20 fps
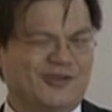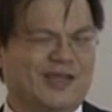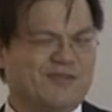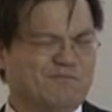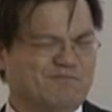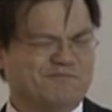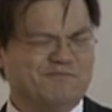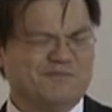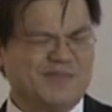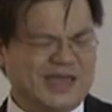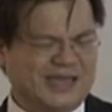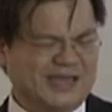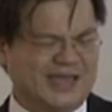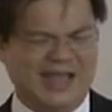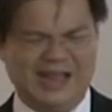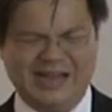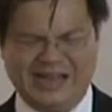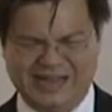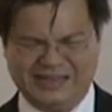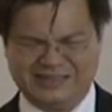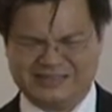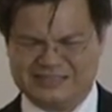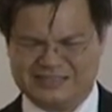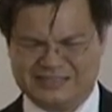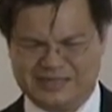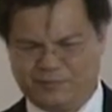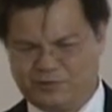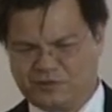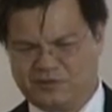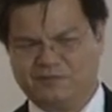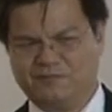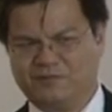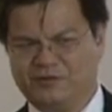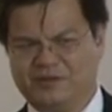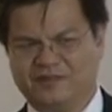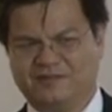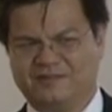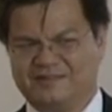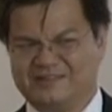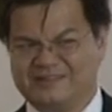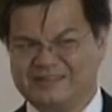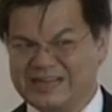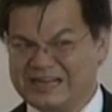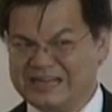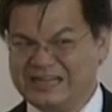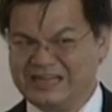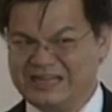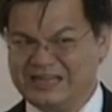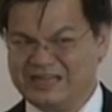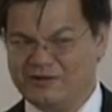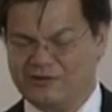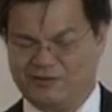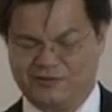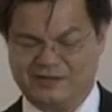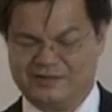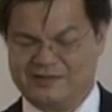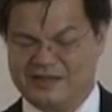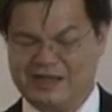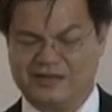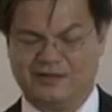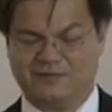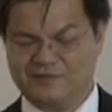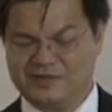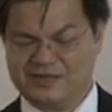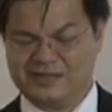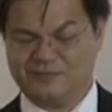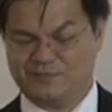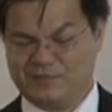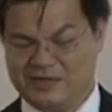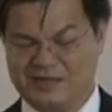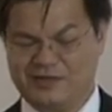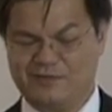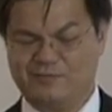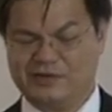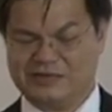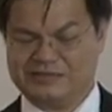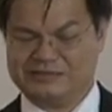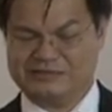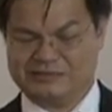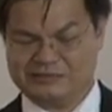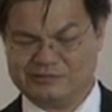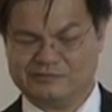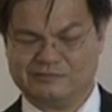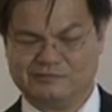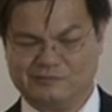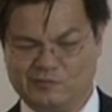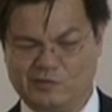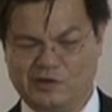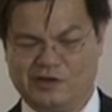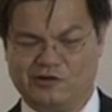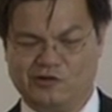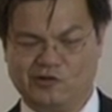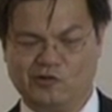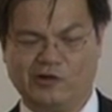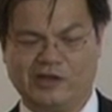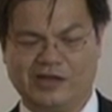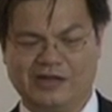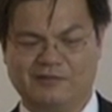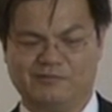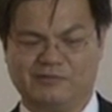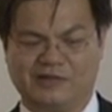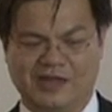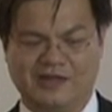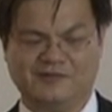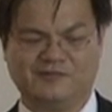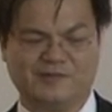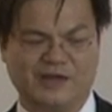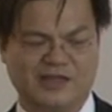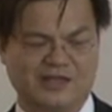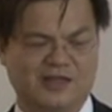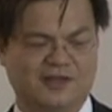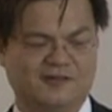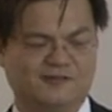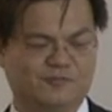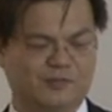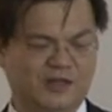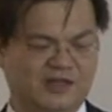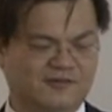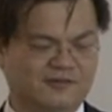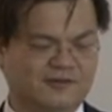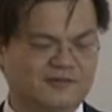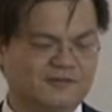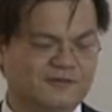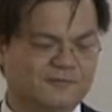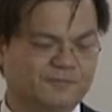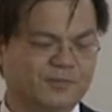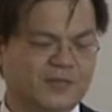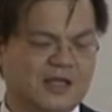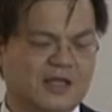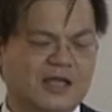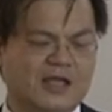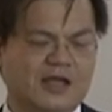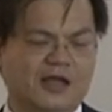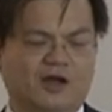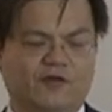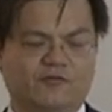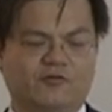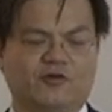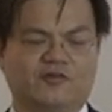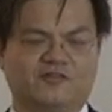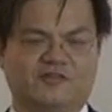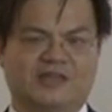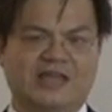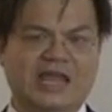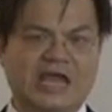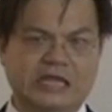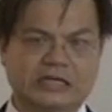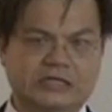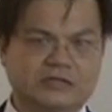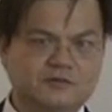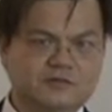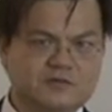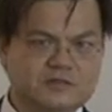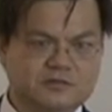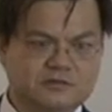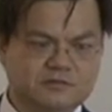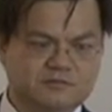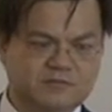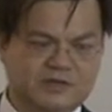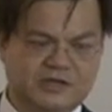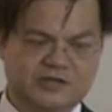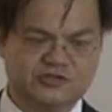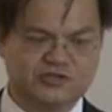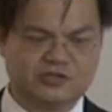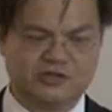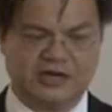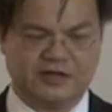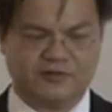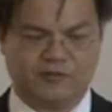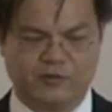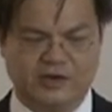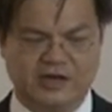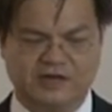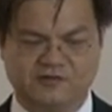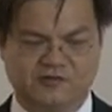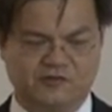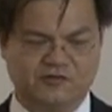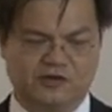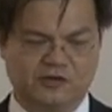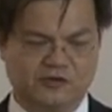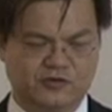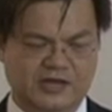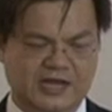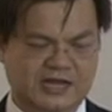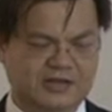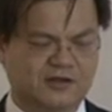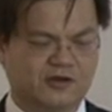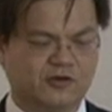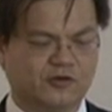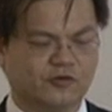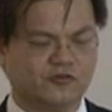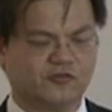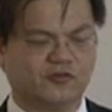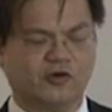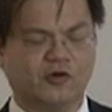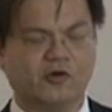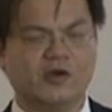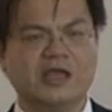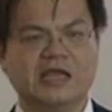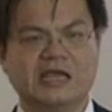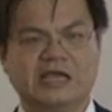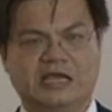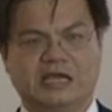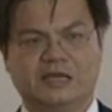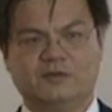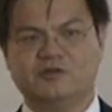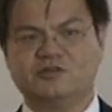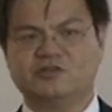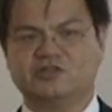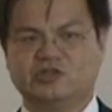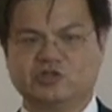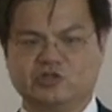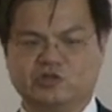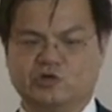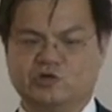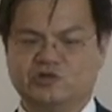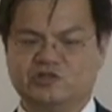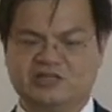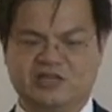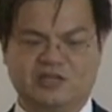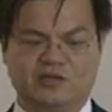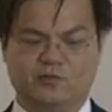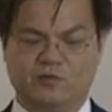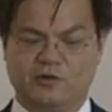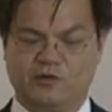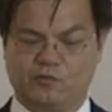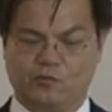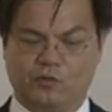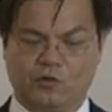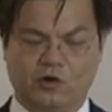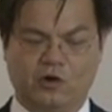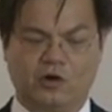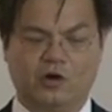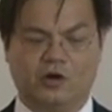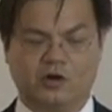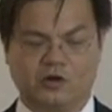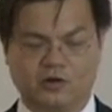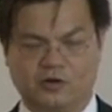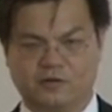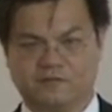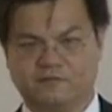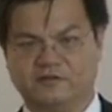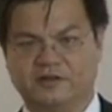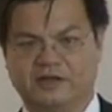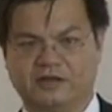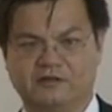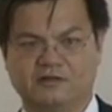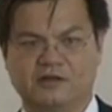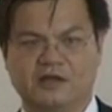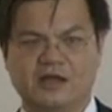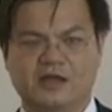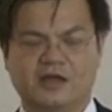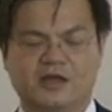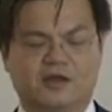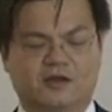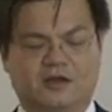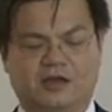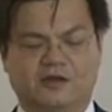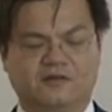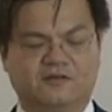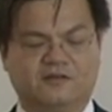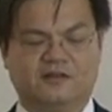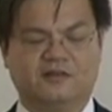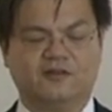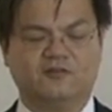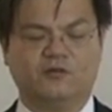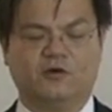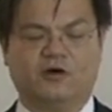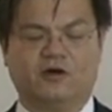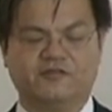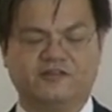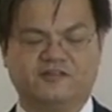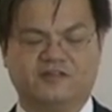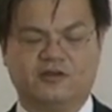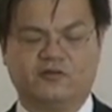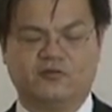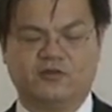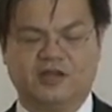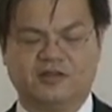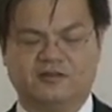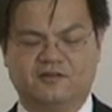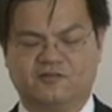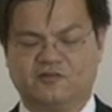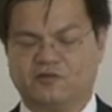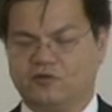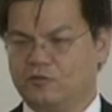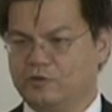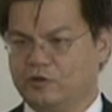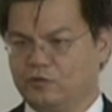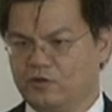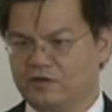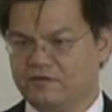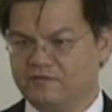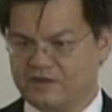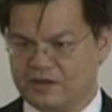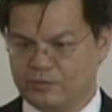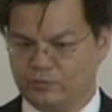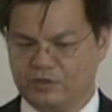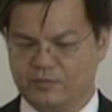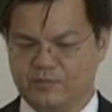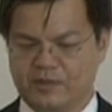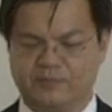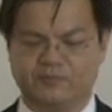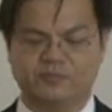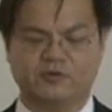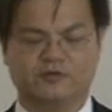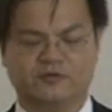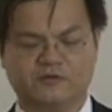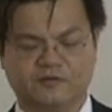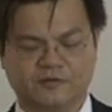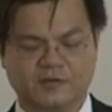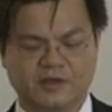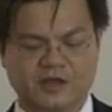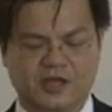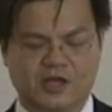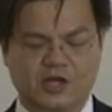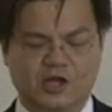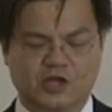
You can make an exception for the study or the den if need be, but you know, you've got to look at it case-by-case basis. Of course, cannons, miniature, otherwise is not a good idea. Also, images associated with war or conflict, because this will obviously create discord between family members.